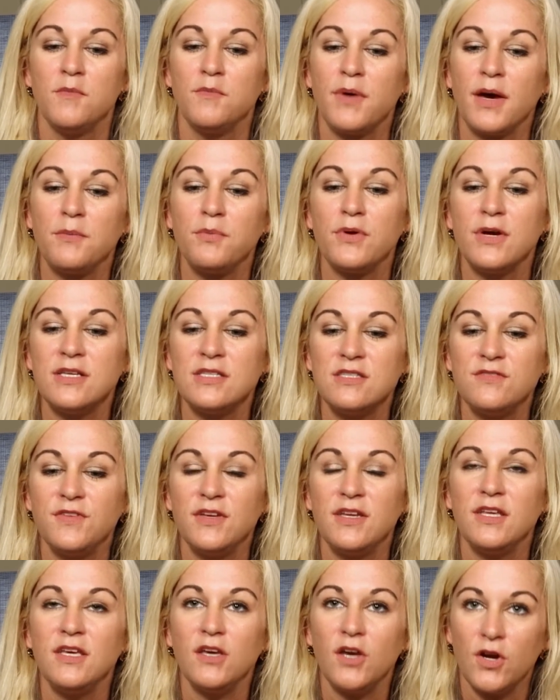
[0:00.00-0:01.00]
By
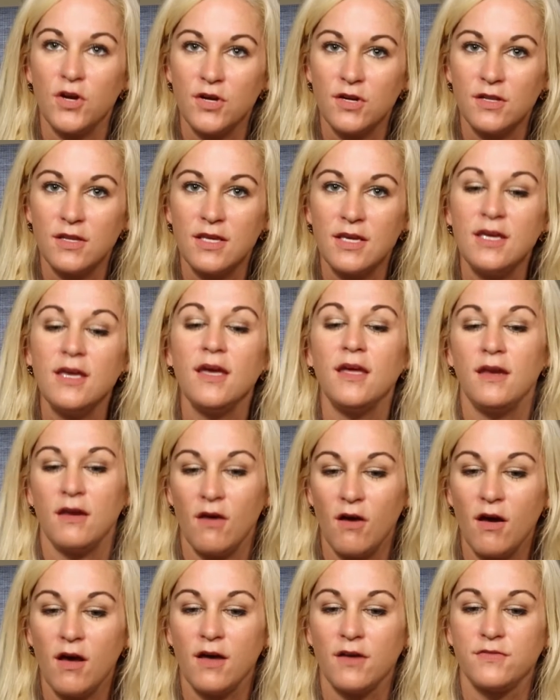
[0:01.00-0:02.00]
breastfeeding early and
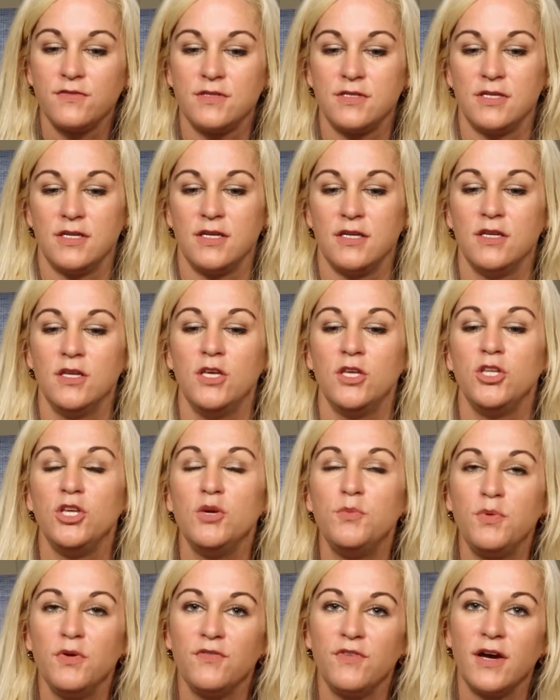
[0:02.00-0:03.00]
often,
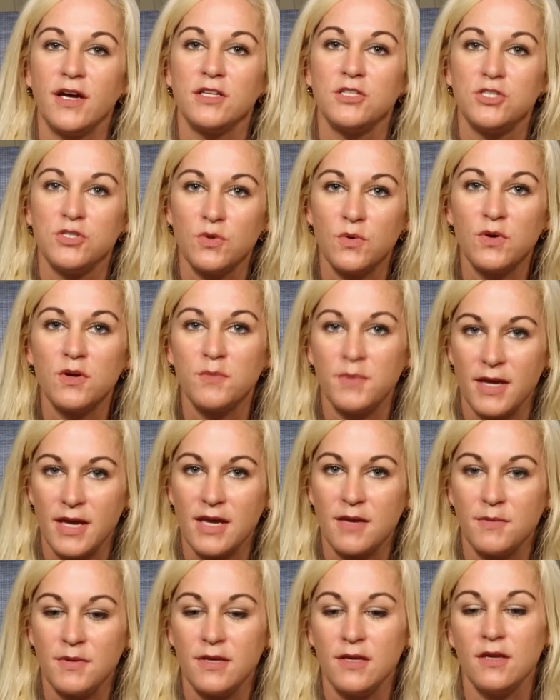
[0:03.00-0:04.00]
you provide your
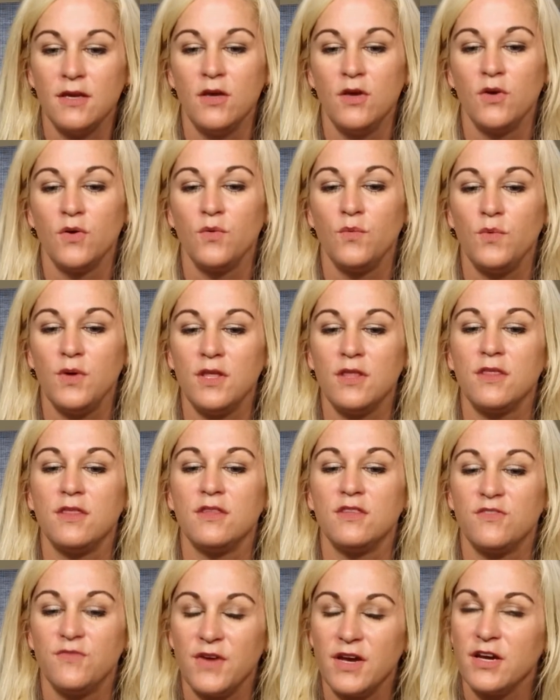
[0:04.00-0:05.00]
baby with
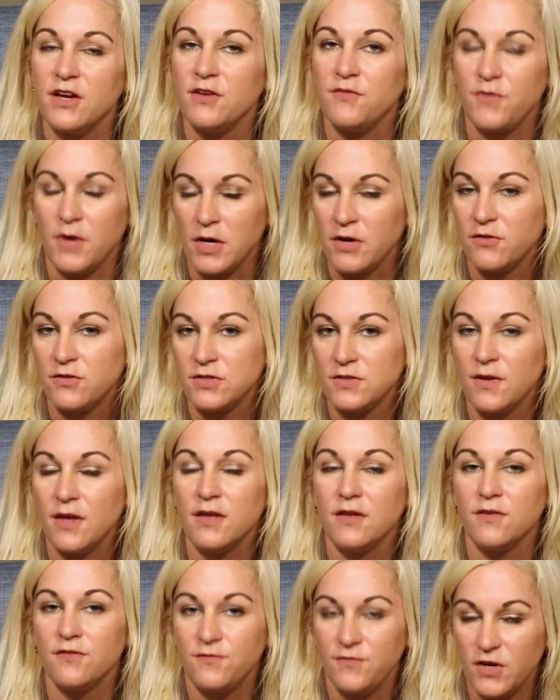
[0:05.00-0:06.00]
its very
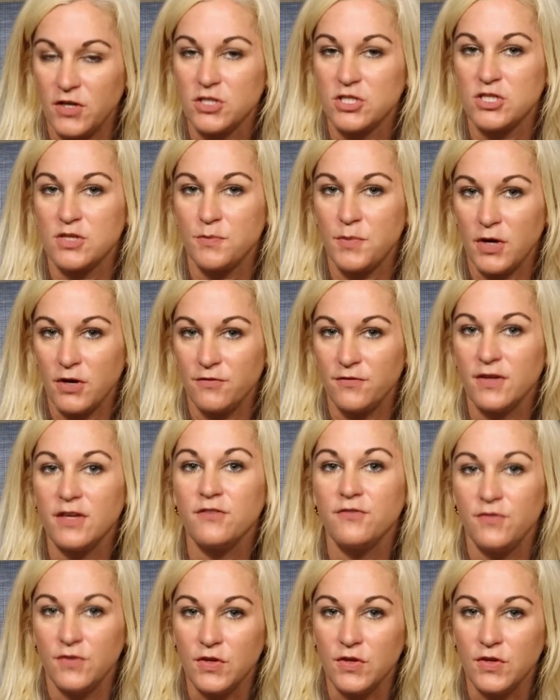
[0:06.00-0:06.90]
first perfect